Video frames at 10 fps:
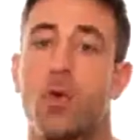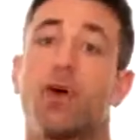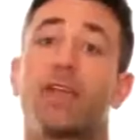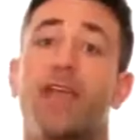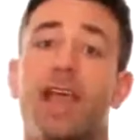
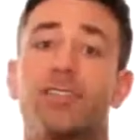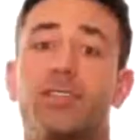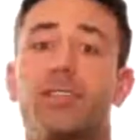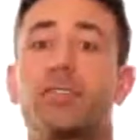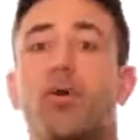Well, the
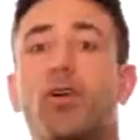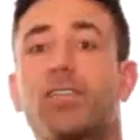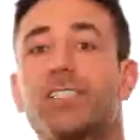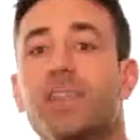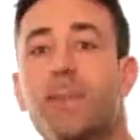answer is
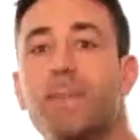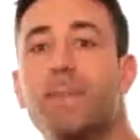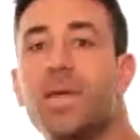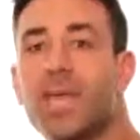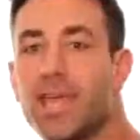person
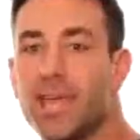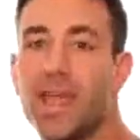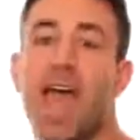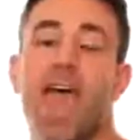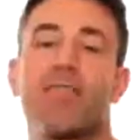B.
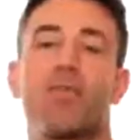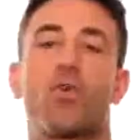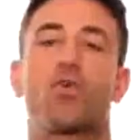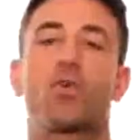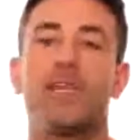And the
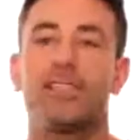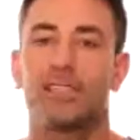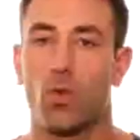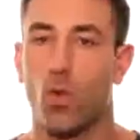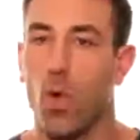
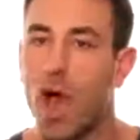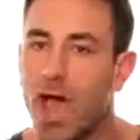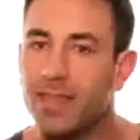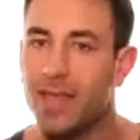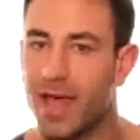reason
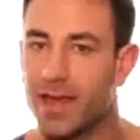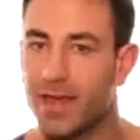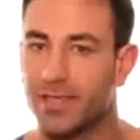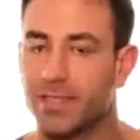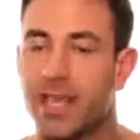why that
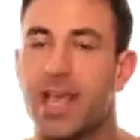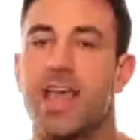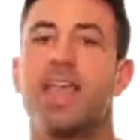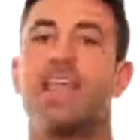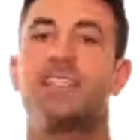
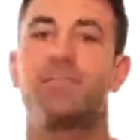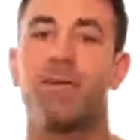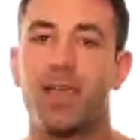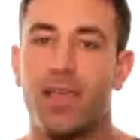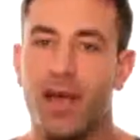is
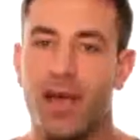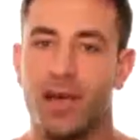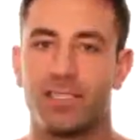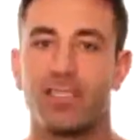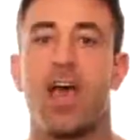
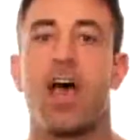because